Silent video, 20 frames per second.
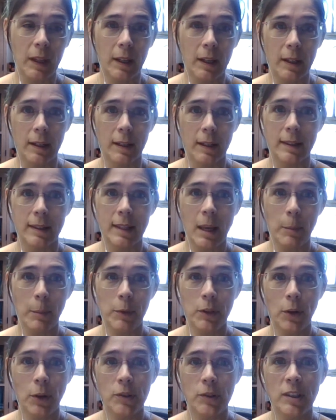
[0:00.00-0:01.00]

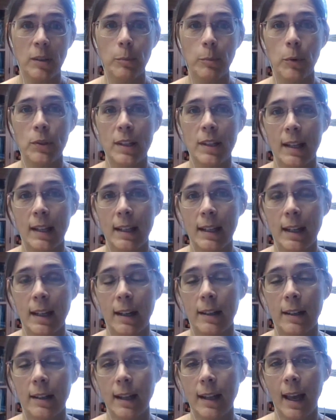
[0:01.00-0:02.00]
nematodes and
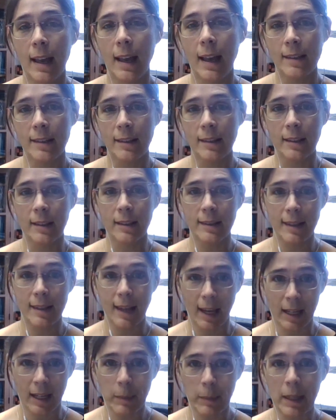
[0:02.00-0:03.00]
Botanicard as a
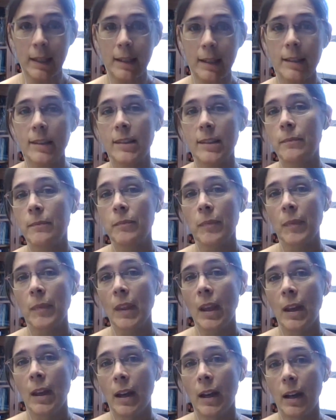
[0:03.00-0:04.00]
tank mix.
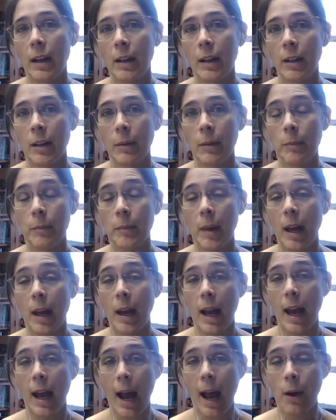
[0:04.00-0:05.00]

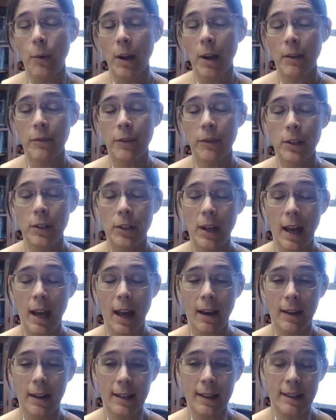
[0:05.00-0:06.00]
However,
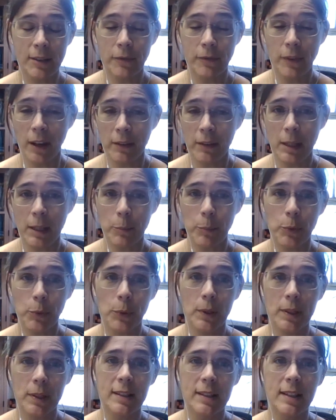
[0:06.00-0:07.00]
it's very
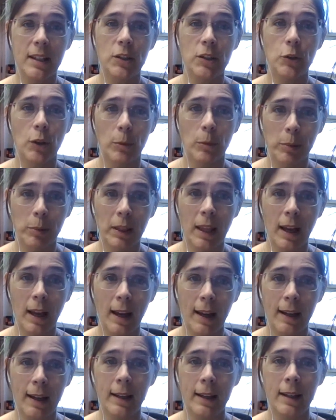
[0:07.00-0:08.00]
important that you
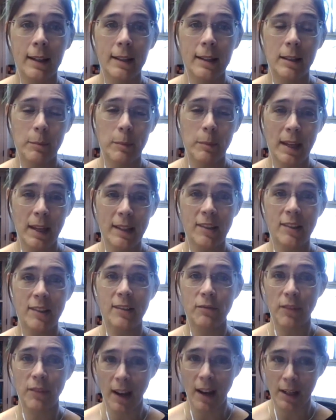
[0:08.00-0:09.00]
apply the mix
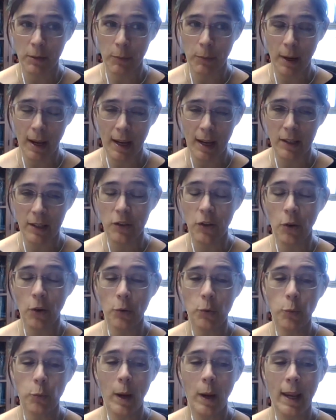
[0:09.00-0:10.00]
right away.
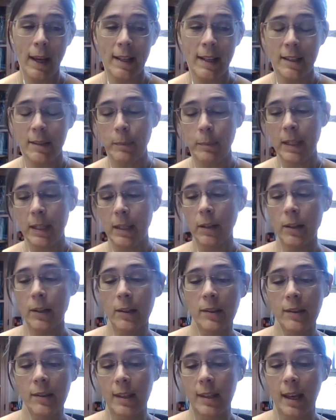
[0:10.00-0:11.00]
Don't wait,
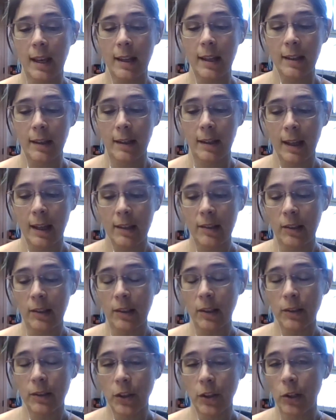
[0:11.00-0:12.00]
because
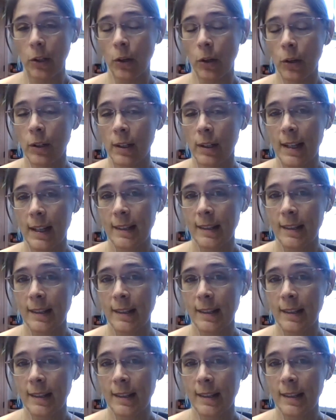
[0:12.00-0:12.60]
the longer they